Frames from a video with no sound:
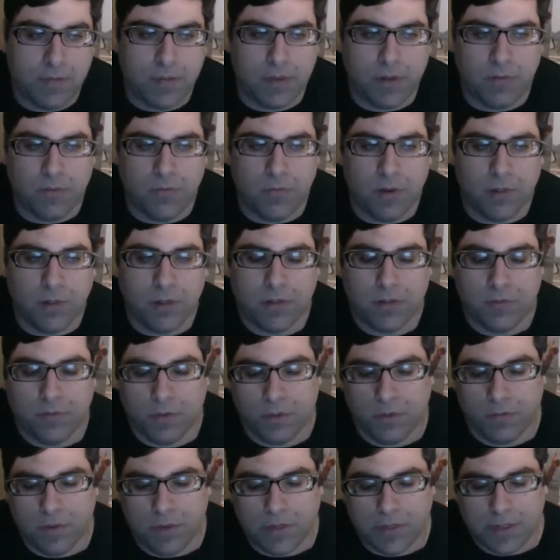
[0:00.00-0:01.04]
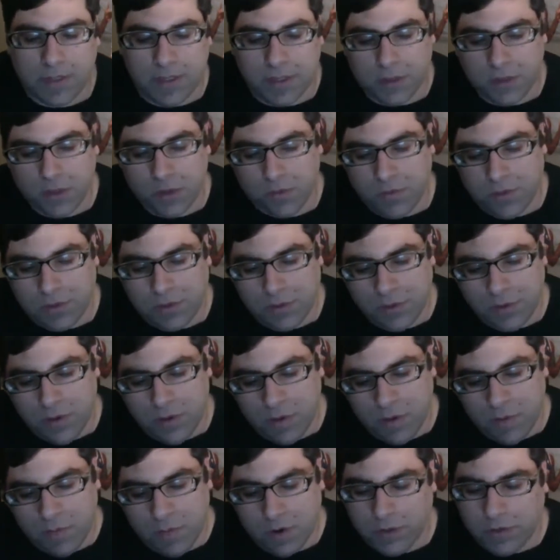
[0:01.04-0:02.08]
What's really the issue is,
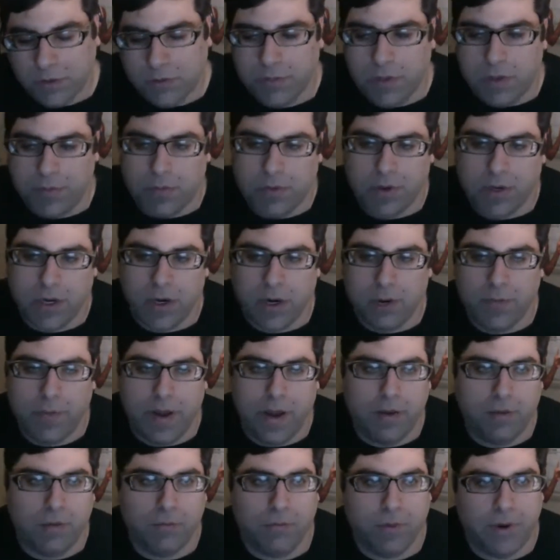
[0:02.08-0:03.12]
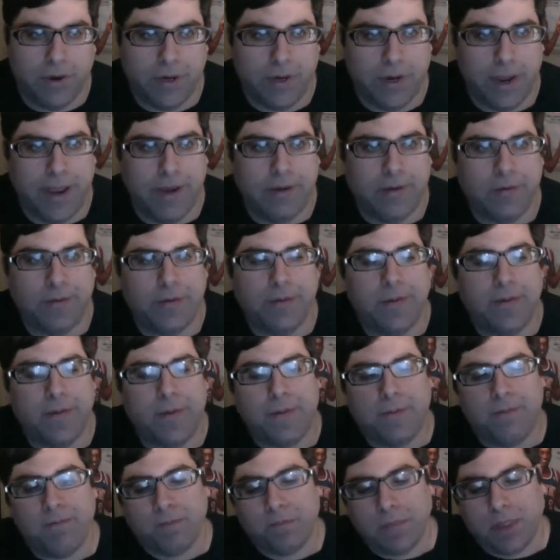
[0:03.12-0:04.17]
what do people care about right now?
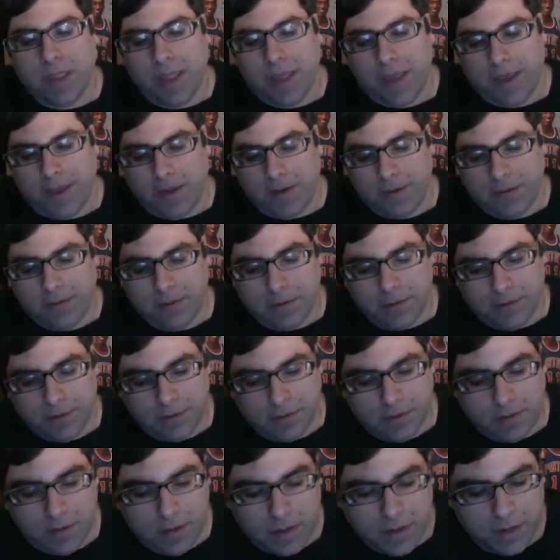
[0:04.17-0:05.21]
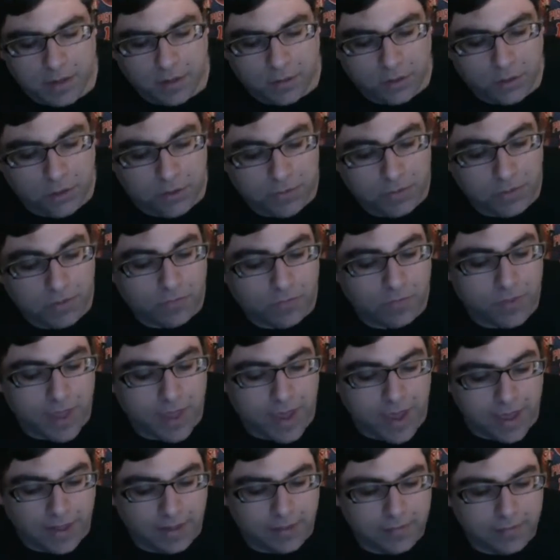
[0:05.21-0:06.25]
And in terms of
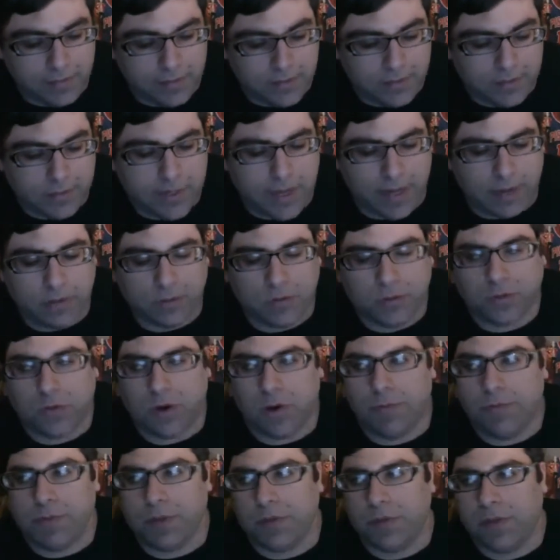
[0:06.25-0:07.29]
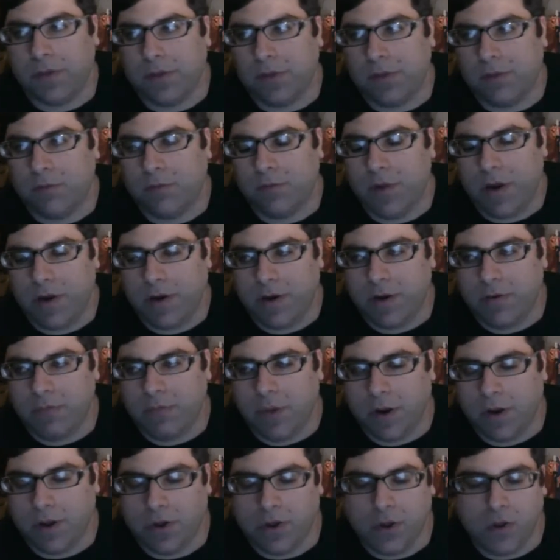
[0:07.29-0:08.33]
that, Donald Trump is very
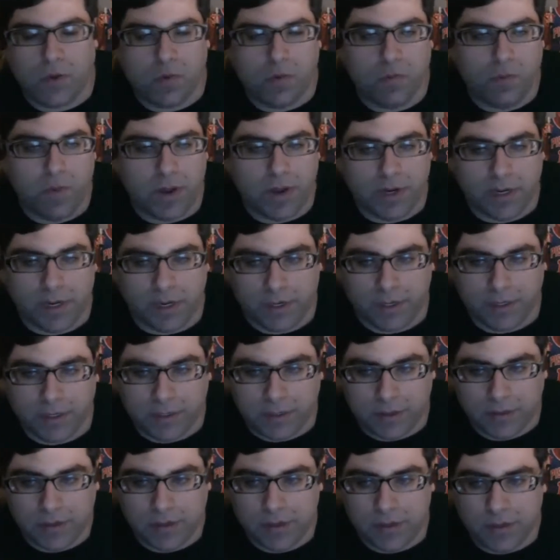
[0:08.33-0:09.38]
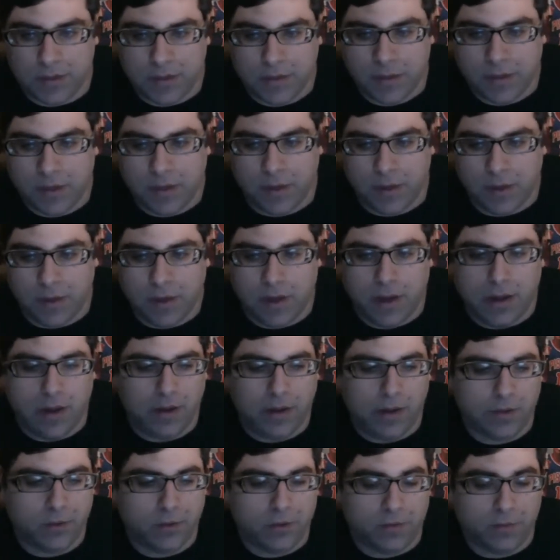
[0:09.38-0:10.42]
much winning
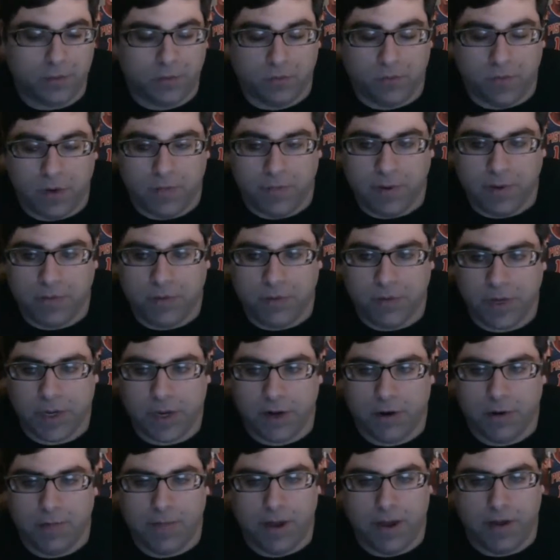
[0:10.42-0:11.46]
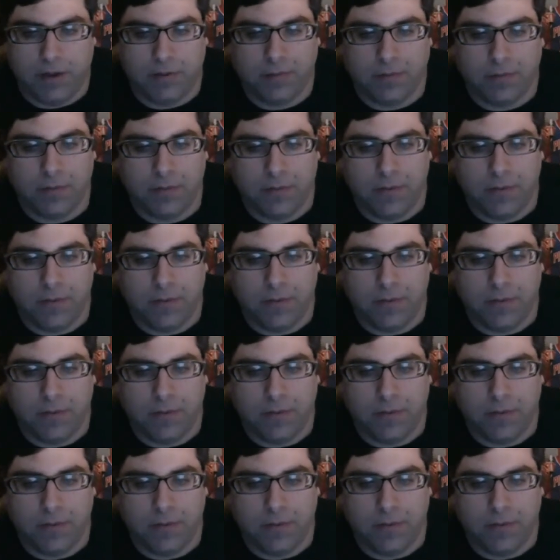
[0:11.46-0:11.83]
in terms of what people care about.